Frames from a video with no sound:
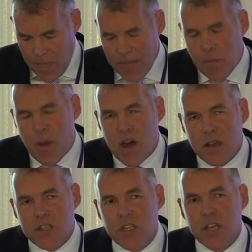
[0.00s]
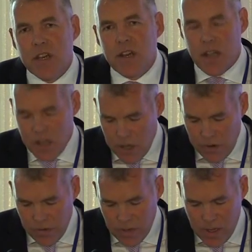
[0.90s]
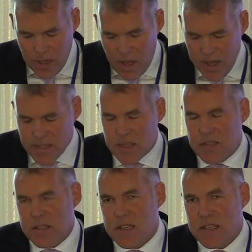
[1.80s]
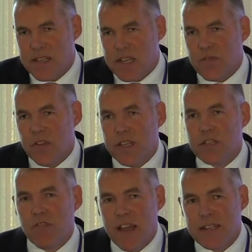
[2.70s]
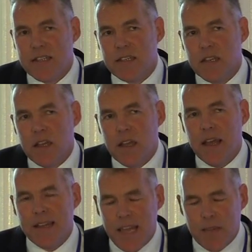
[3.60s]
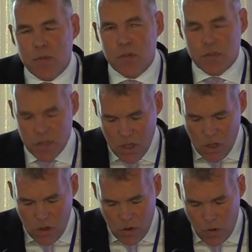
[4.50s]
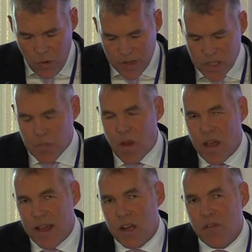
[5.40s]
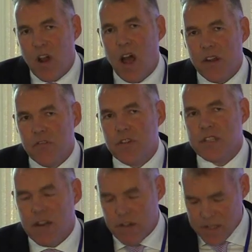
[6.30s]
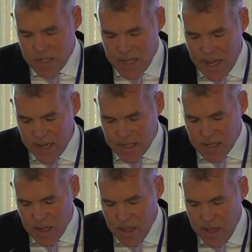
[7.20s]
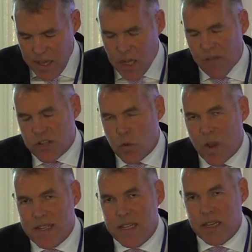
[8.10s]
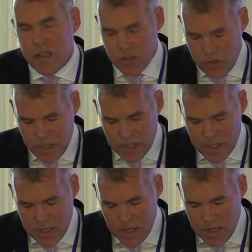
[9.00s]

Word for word: In the past year alone, ISIS has successfully directed, enabled, or inspired over one hundred terrorist attacks in over twenty countries.